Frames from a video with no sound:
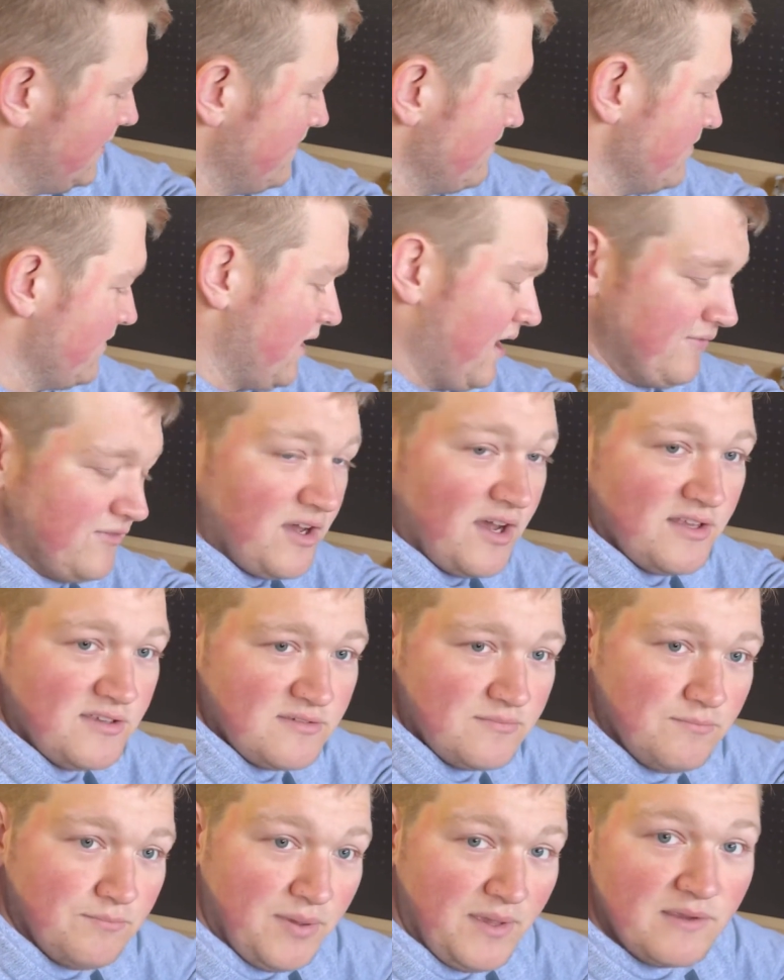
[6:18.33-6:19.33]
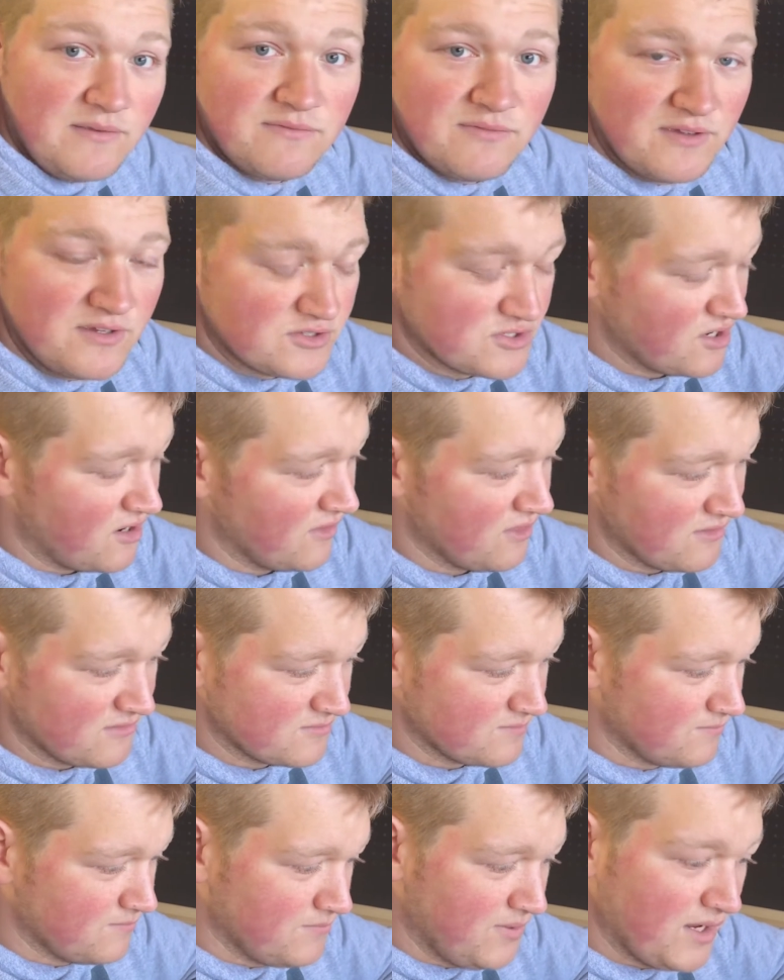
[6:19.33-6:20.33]
I've caught some big fish on the
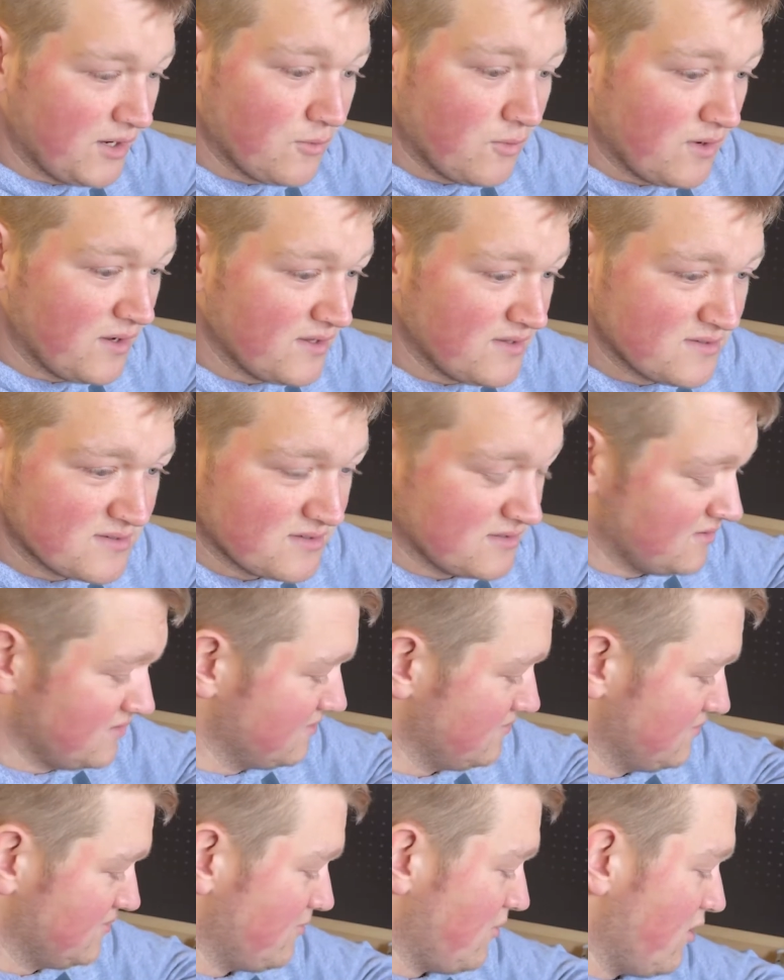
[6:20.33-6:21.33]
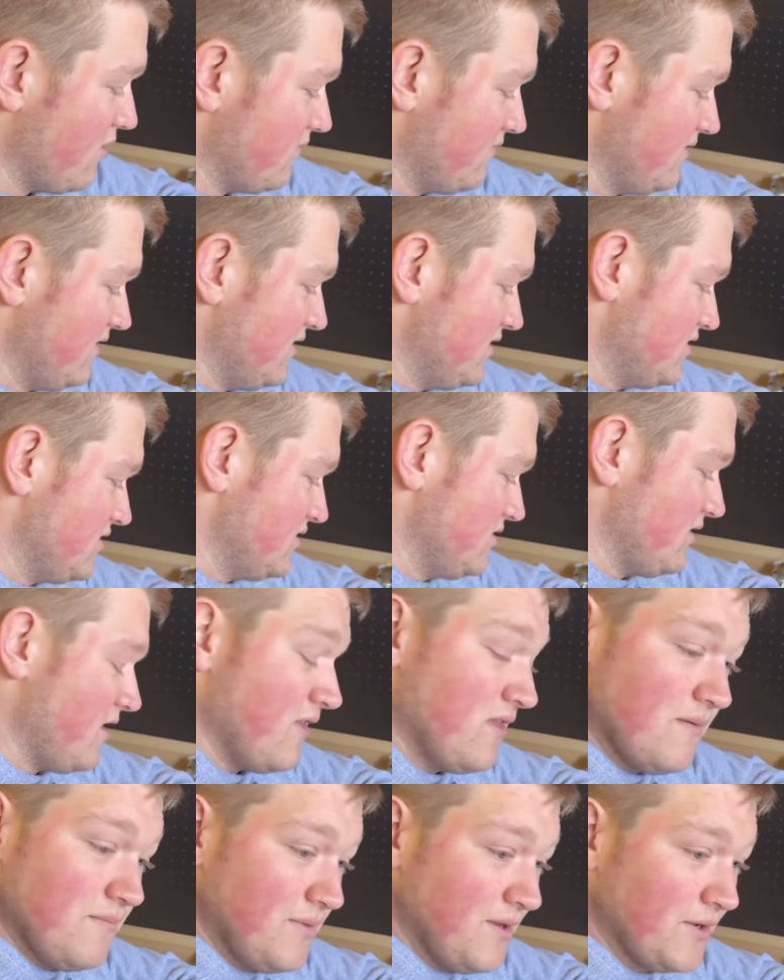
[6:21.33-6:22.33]
big ones and some small fish on
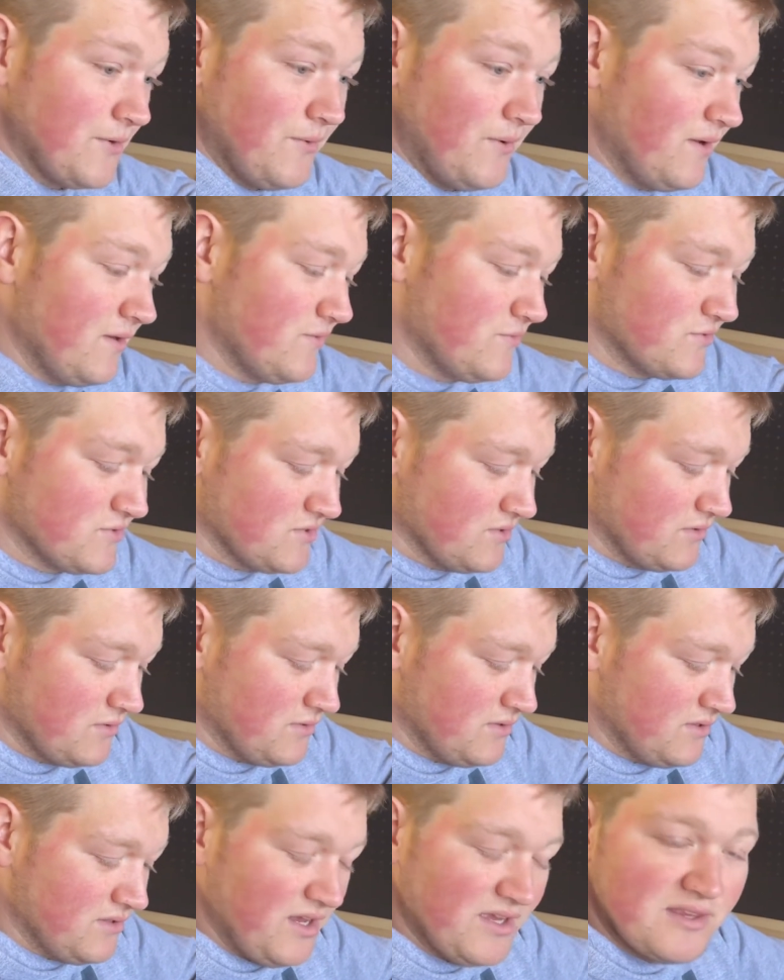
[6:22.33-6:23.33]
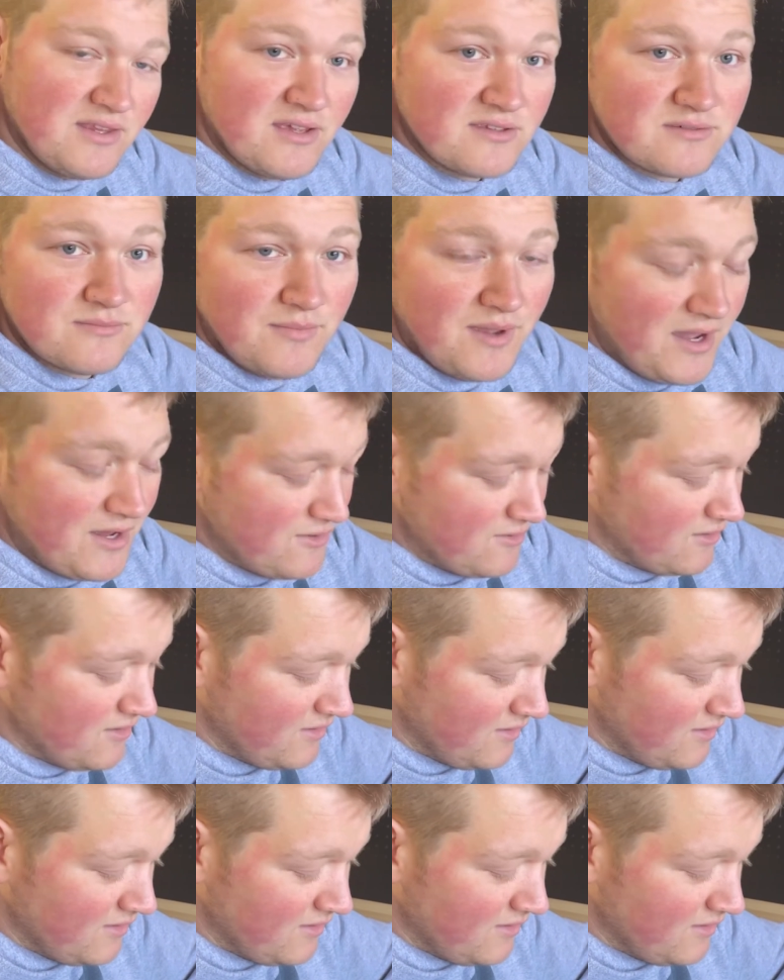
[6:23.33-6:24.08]
the big ones, so it doesn't matter.